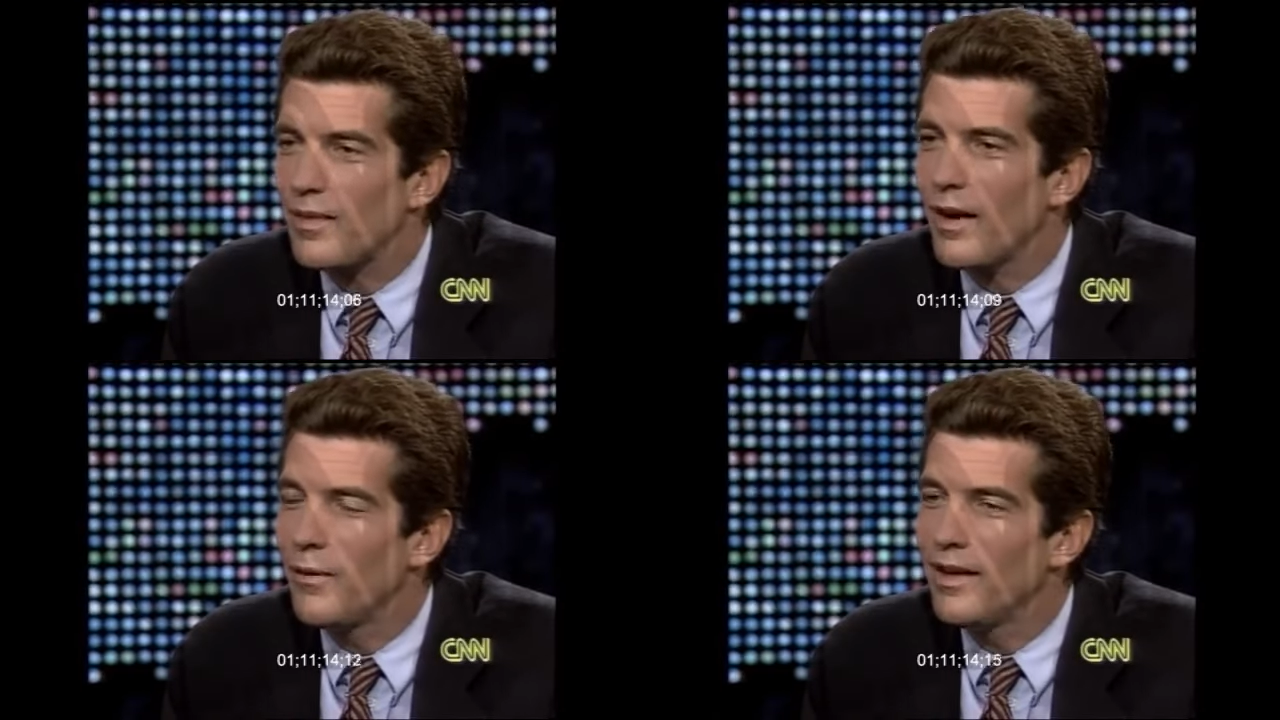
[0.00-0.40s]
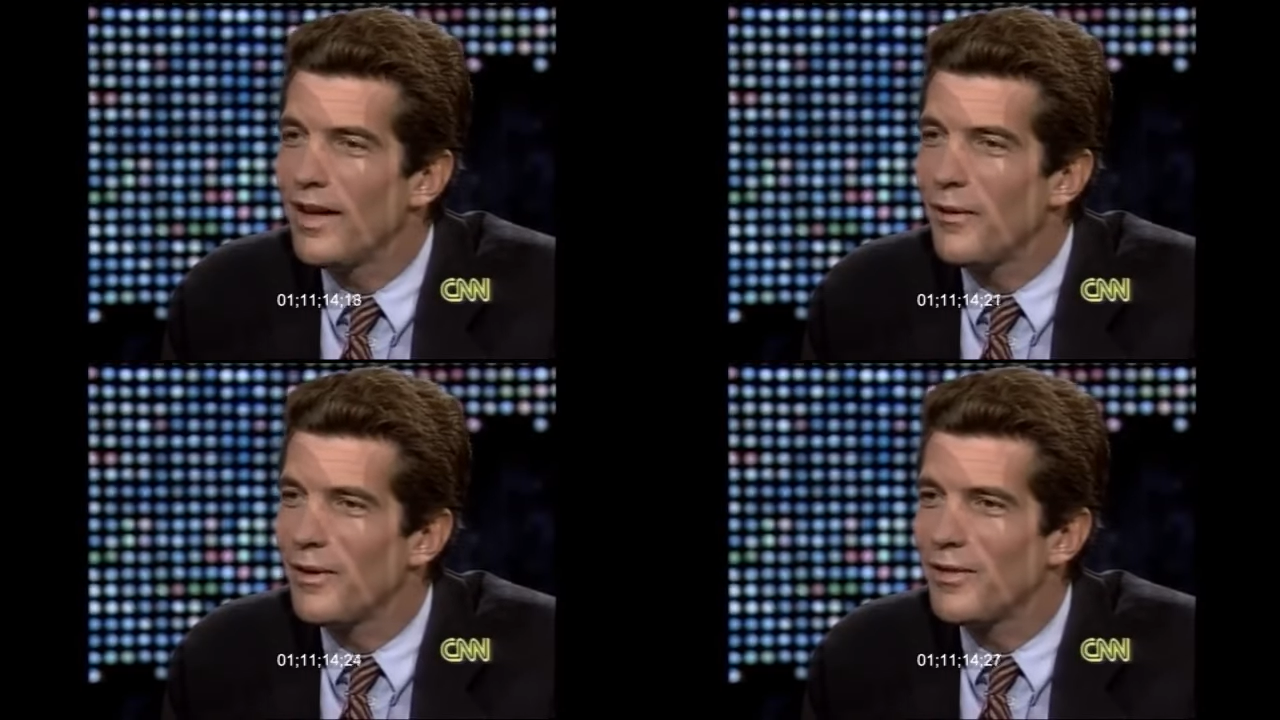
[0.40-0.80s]
Really?
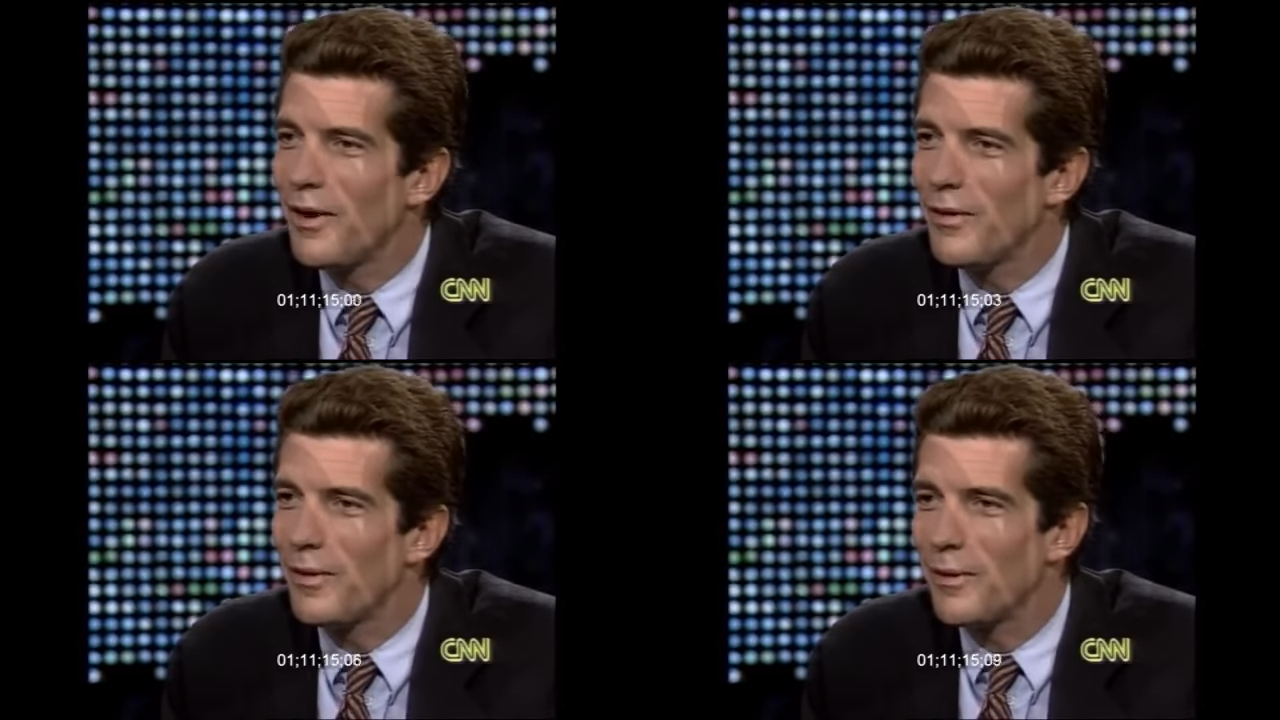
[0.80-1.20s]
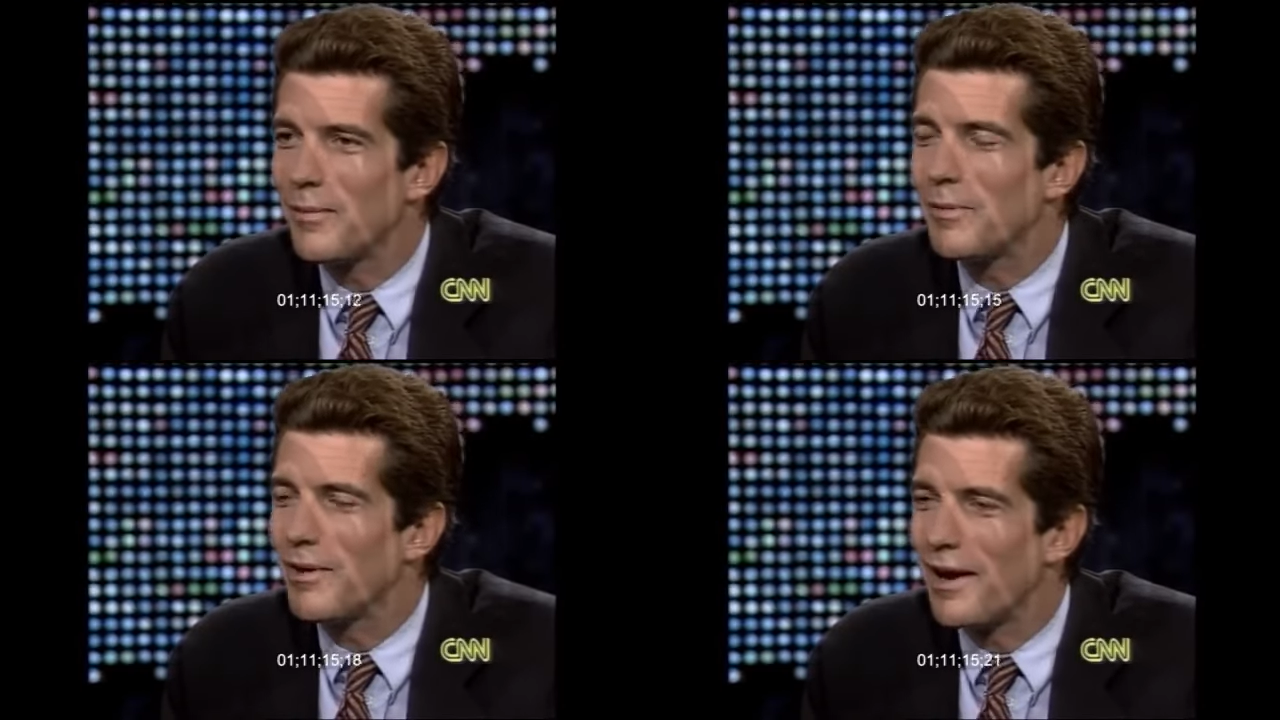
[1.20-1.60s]
I would have thought there would
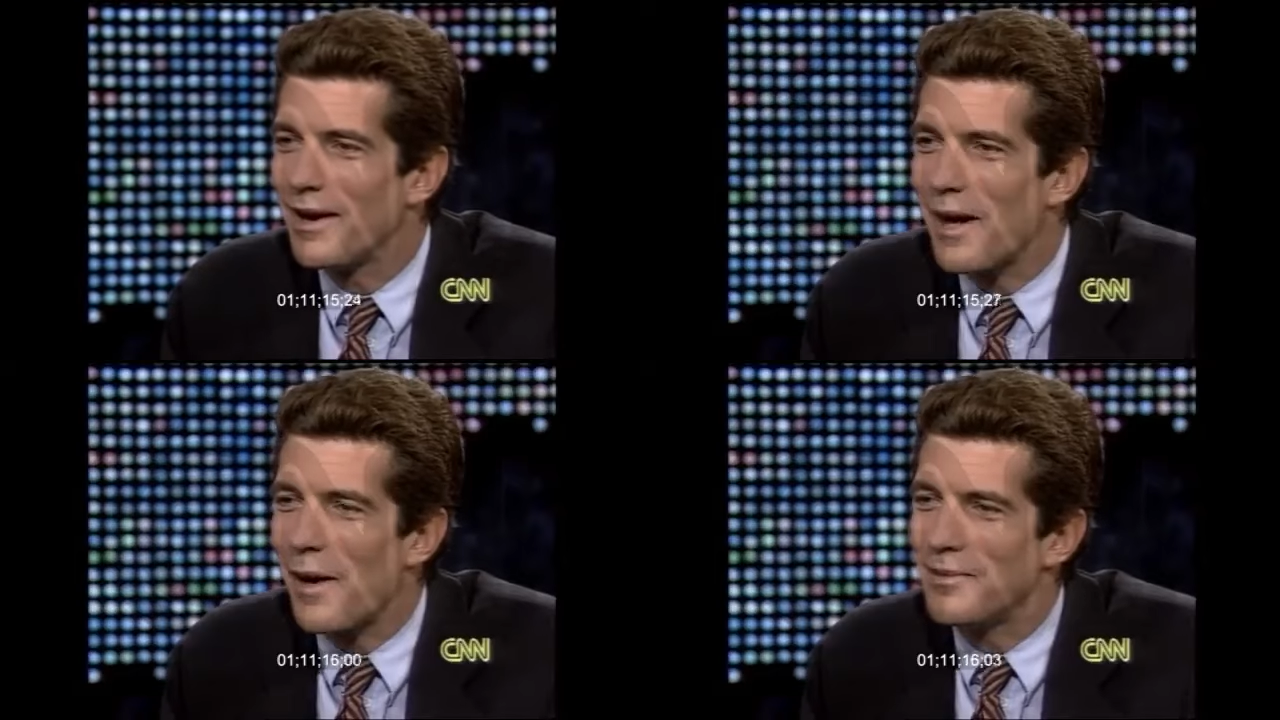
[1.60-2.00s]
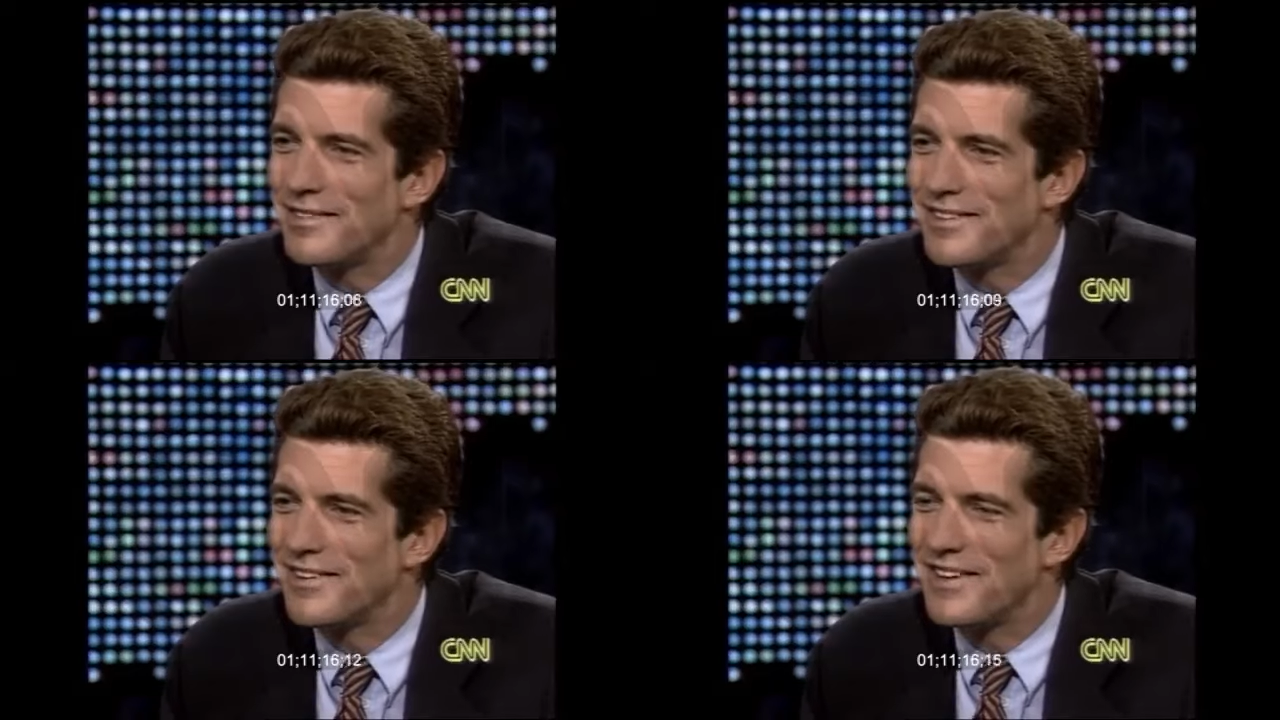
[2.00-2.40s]
be plenty of copies
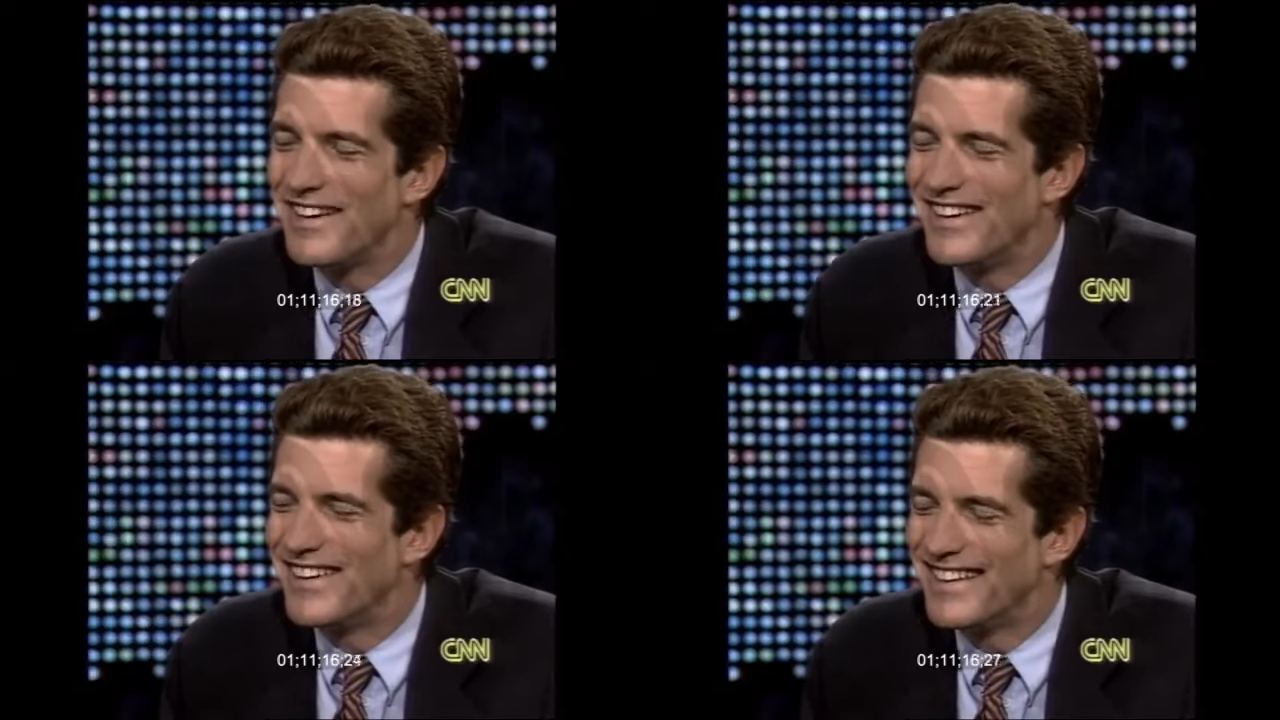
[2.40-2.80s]
still here.